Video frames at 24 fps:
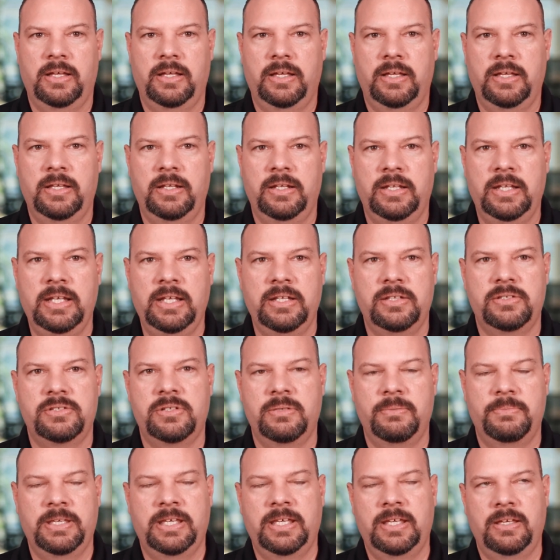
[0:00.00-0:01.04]
it needs to
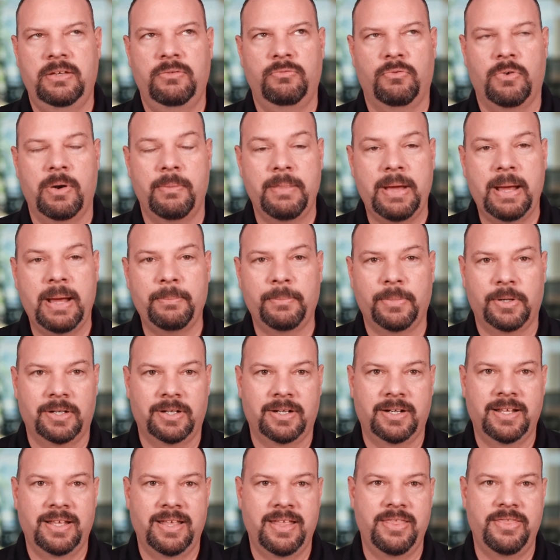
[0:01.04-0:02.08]
be
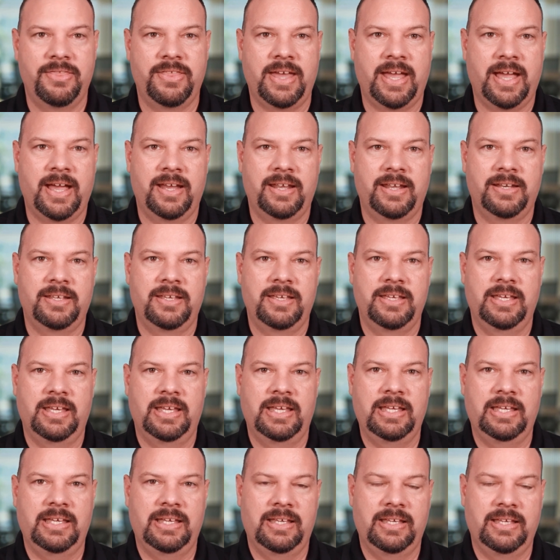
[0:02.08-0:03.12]
remembered that
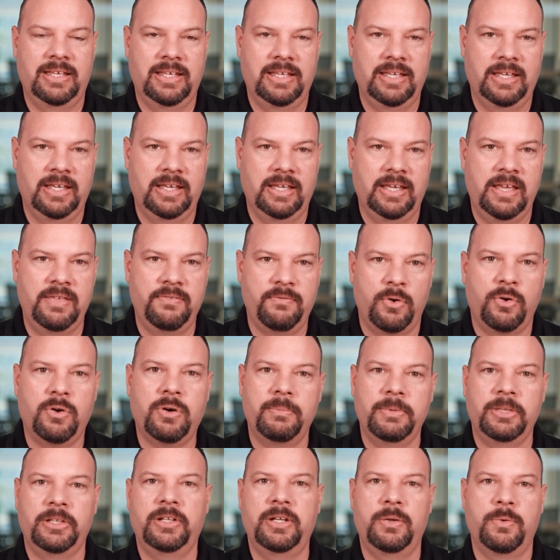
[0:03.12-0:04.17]
a
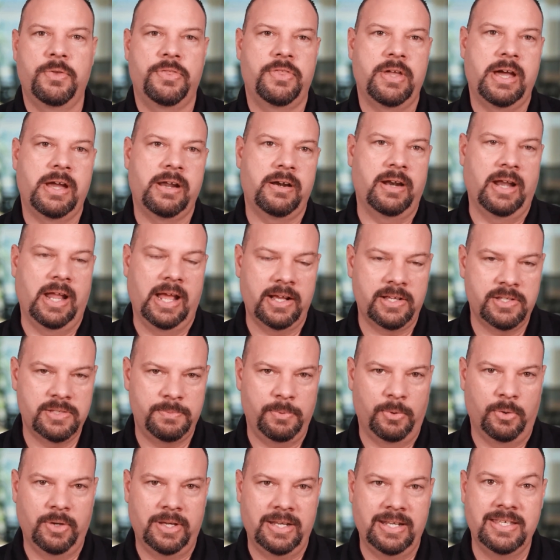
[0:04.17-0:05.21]
vulnerability without an
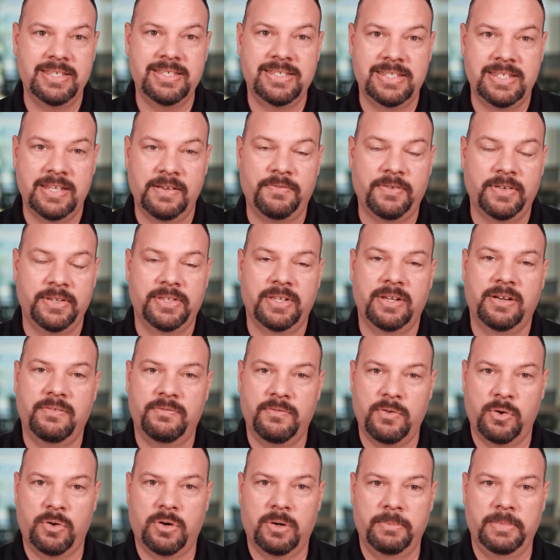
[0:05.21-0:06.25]
exploit is different than a
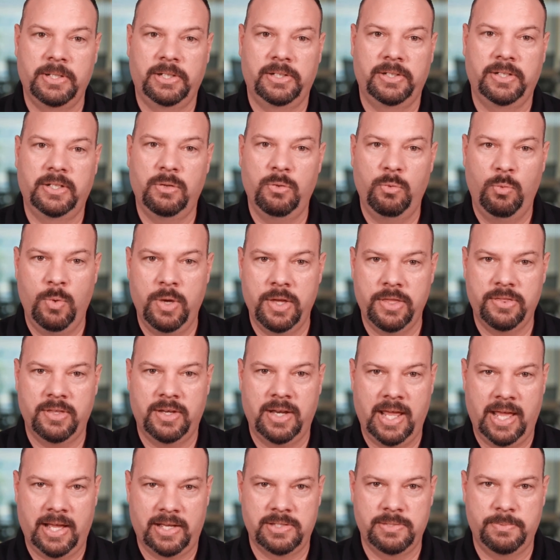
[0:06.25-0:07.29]
vulnerability with an
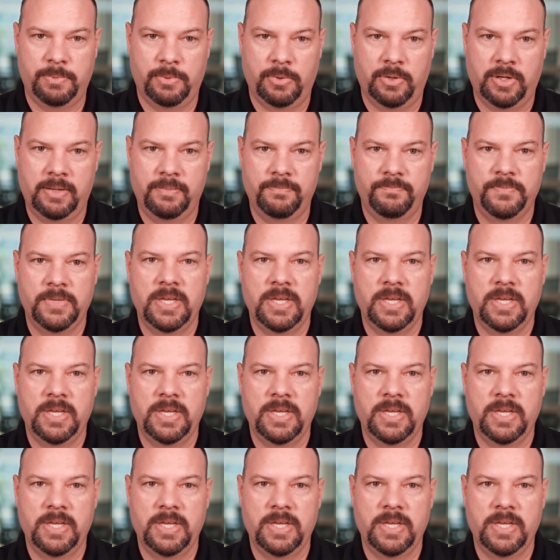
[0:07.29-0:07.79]
exploit.